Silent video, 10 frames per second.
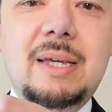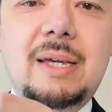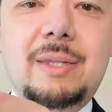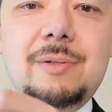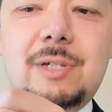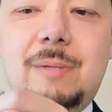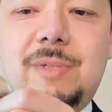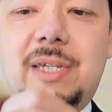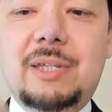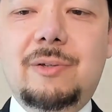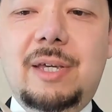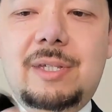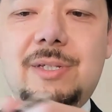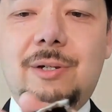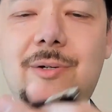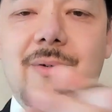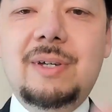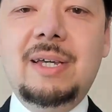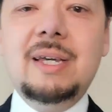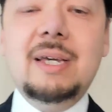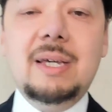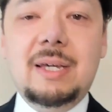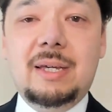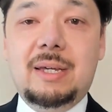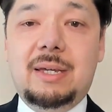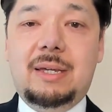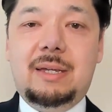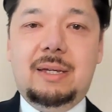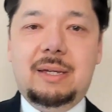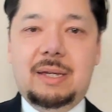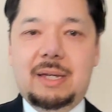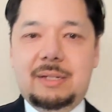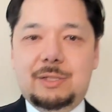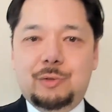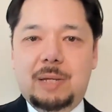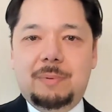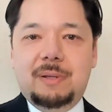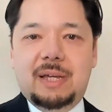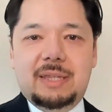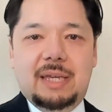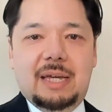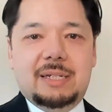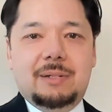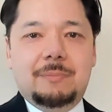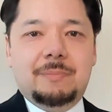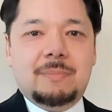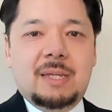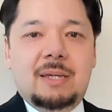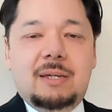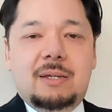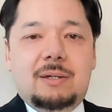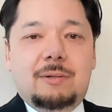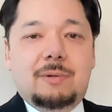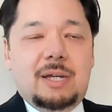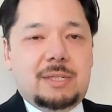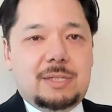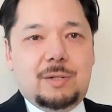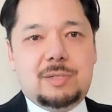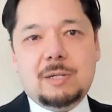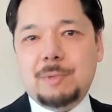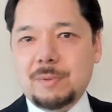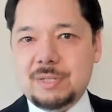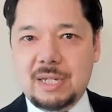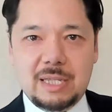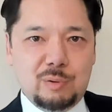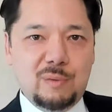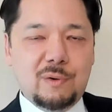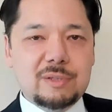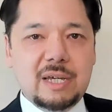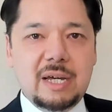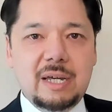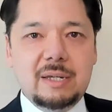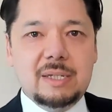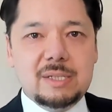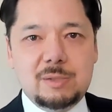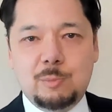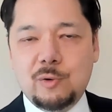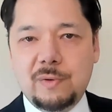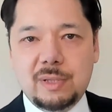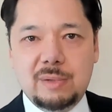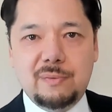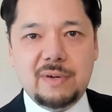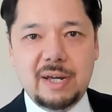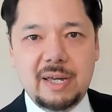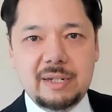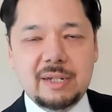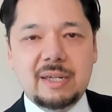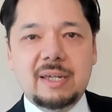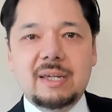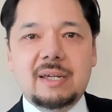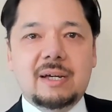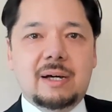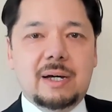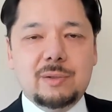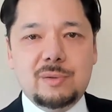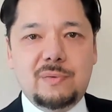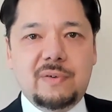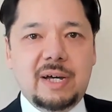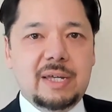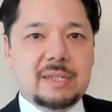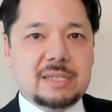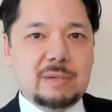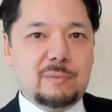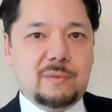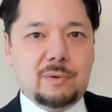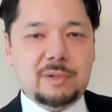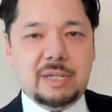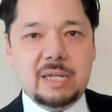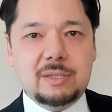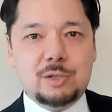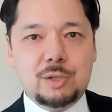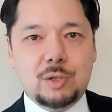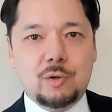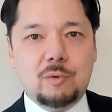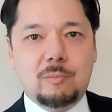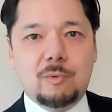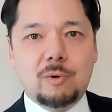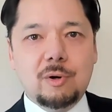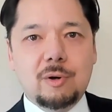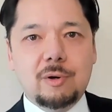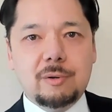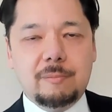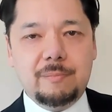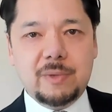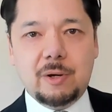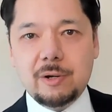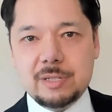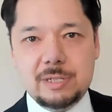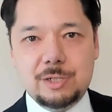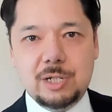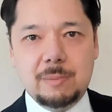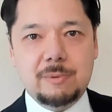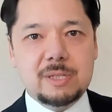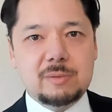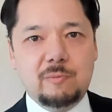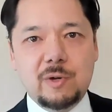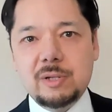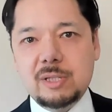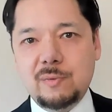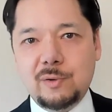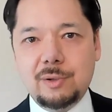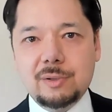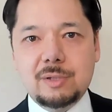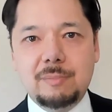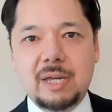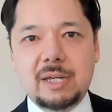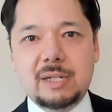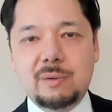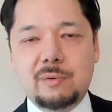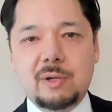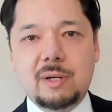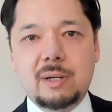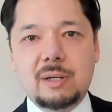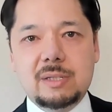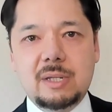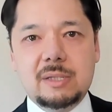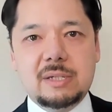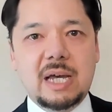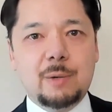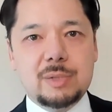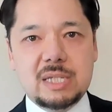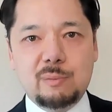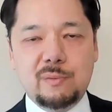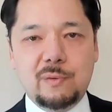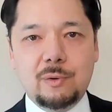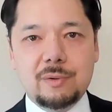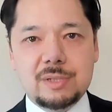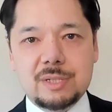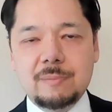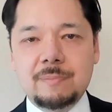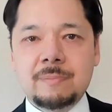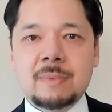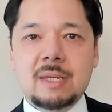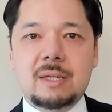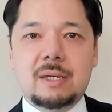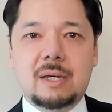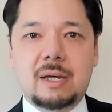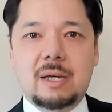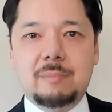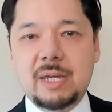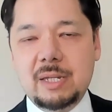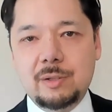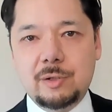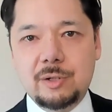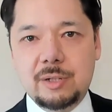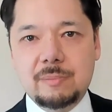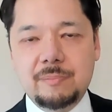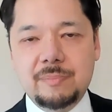And those come together like so and drape like that. Right? So some people say the 3-fold tie is perfectly fine. Others find the 7-fold again to show more artisanship. It's very difficult to make a tie with 7 folds and make it look good.